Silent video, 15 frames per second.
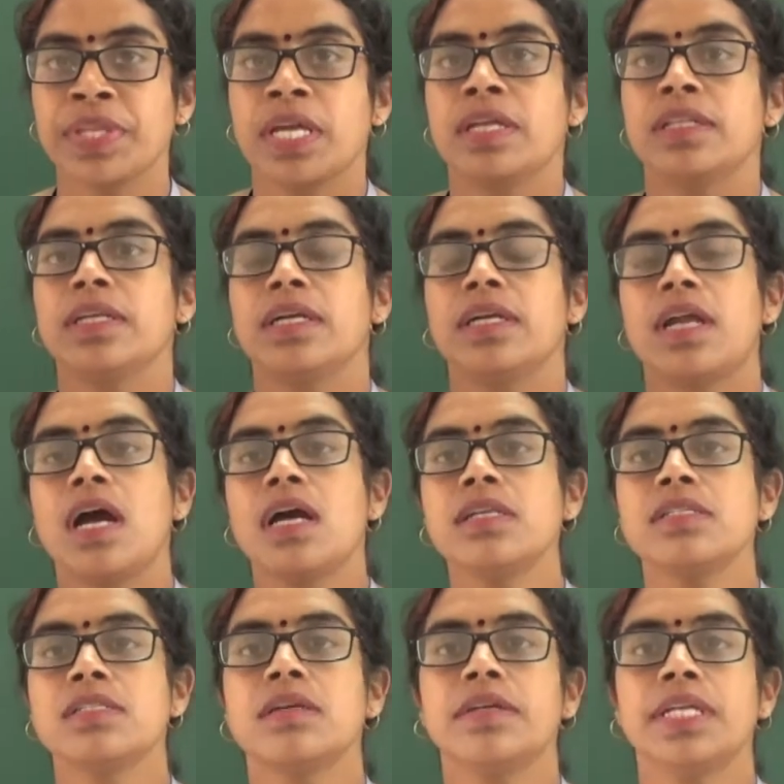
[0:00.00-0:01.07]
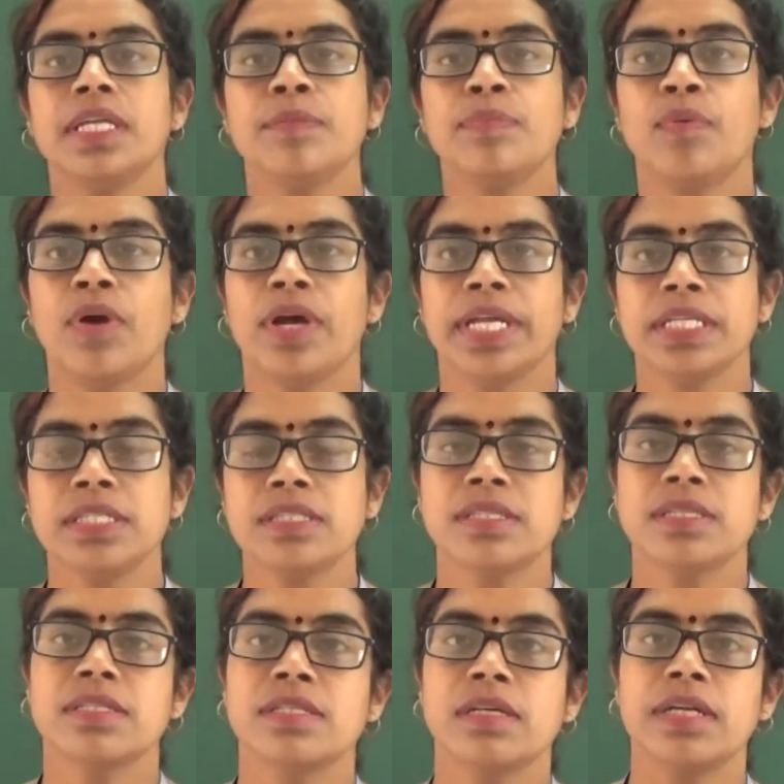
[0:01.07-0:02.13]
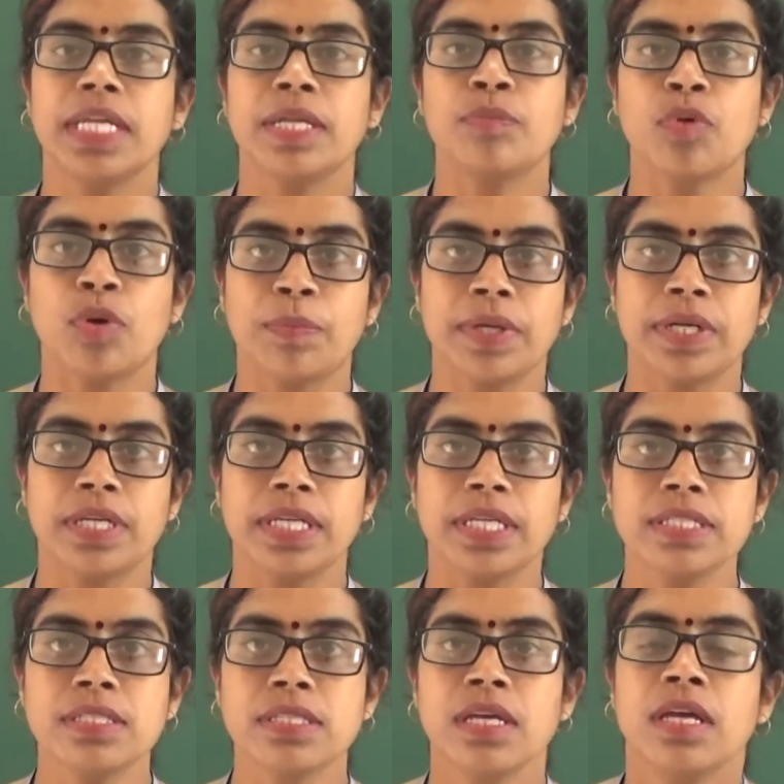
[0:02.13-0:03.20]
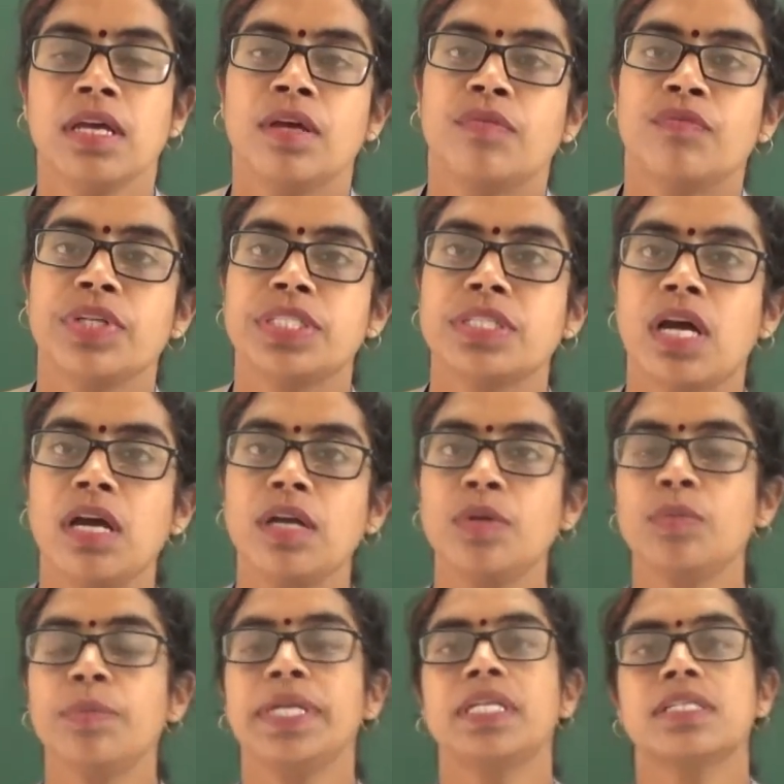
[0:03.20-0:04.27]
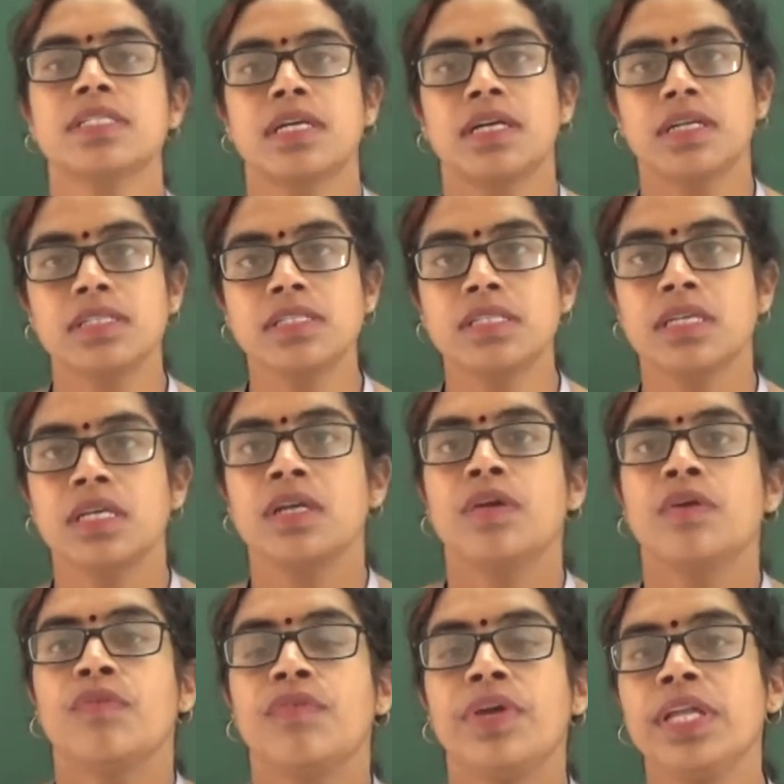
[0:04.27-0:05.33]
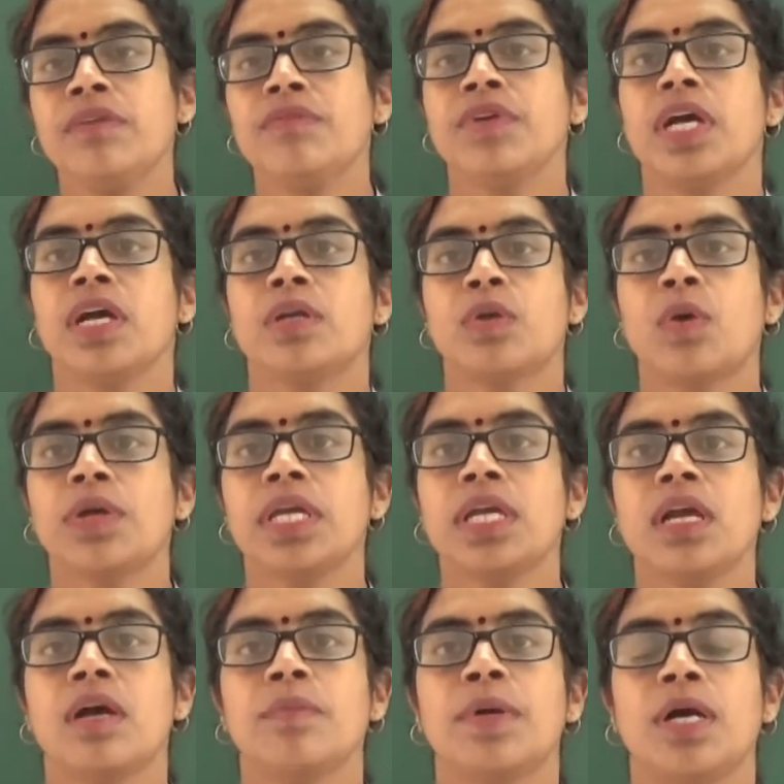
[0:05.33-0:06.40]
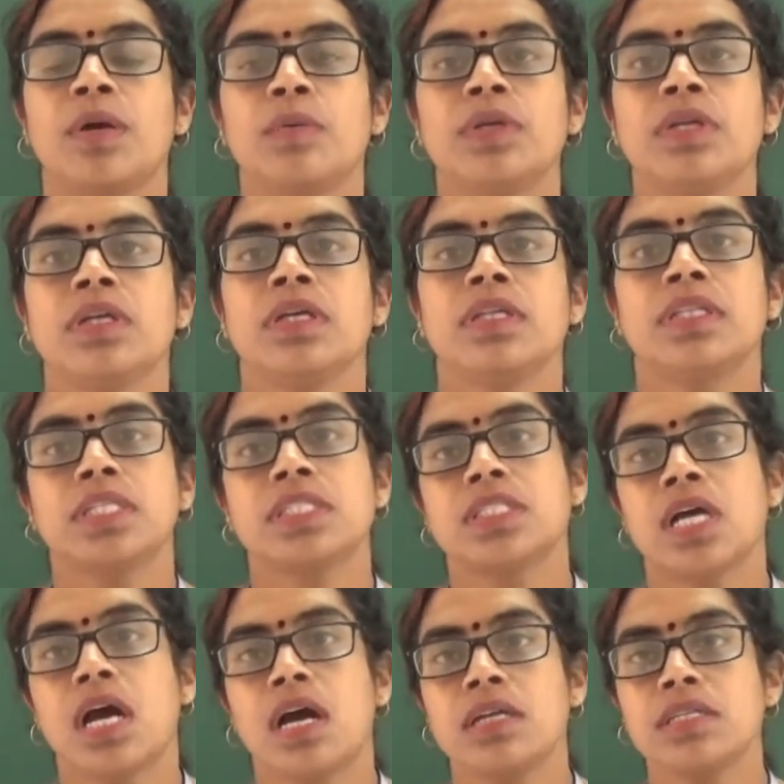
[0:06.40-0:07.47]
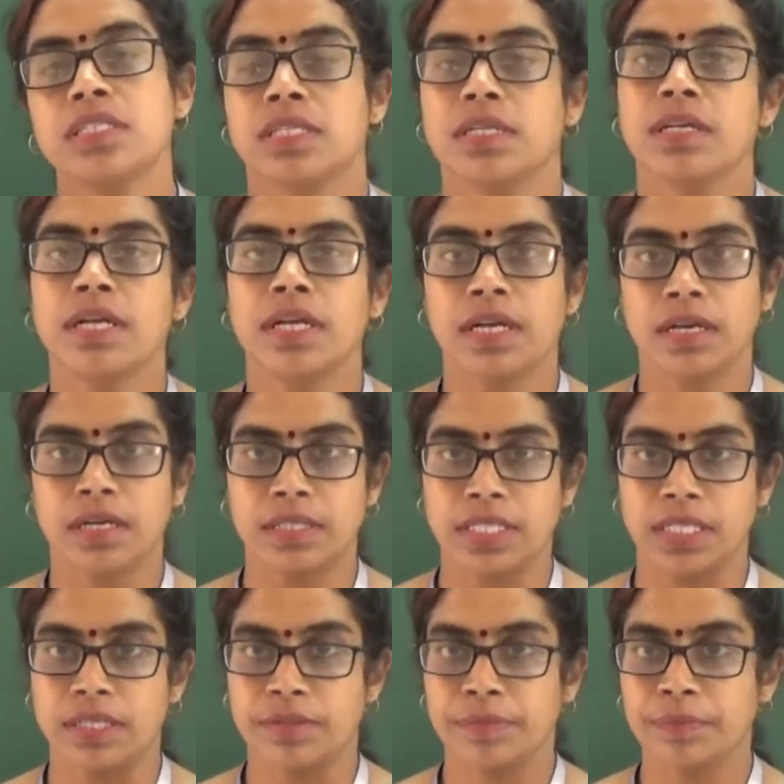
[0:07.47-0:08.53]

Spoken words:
There are certain points, certain properties which are to be discussed when we are talking about the charged conductor.